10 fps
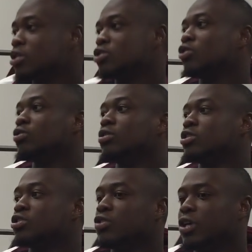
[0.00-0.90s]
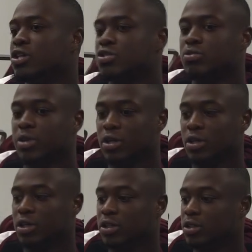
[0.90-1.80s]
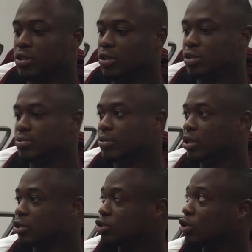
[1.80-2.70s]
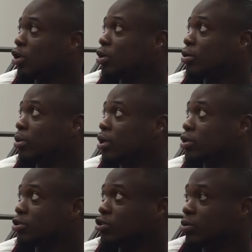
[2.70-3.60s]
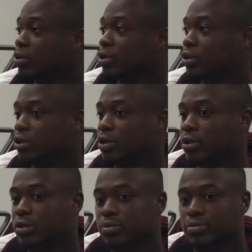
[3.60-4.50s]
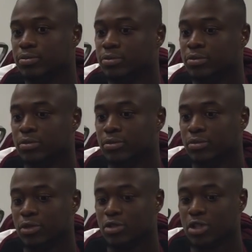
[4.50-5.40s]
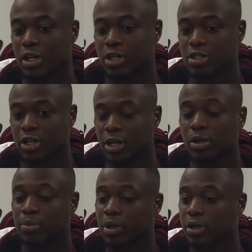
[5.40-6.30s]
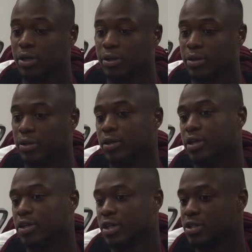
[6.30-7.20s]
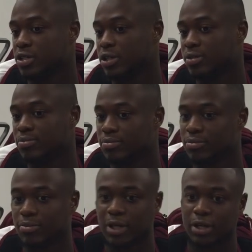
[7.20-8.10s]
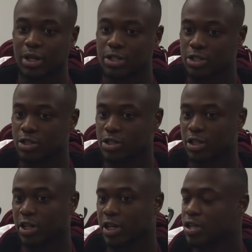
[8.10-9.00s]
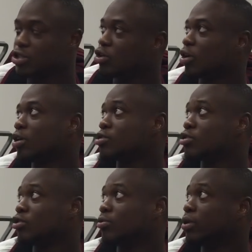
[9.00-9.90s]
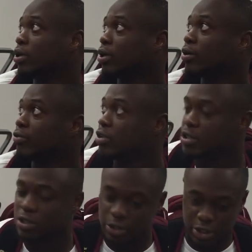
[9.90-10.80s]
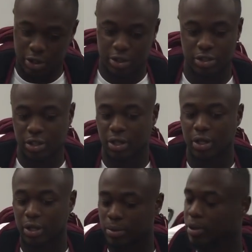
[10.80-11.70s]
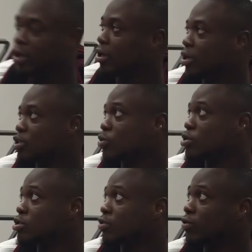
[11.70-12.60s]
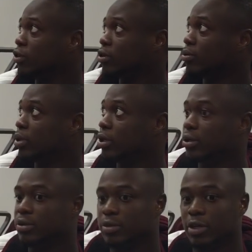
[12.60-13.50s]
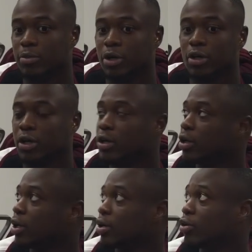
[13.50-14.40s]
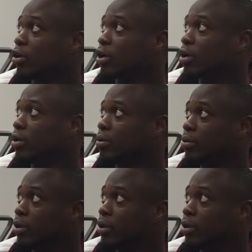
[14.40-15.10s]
Yeah, there's no age on being a leader or being a starter or being a contributor. Those guys came to play. You know, they, like I said, my guys, they kind of started off slow, but then they eventually settled into the game. That's what it took for them, and they balled out. They had a great game.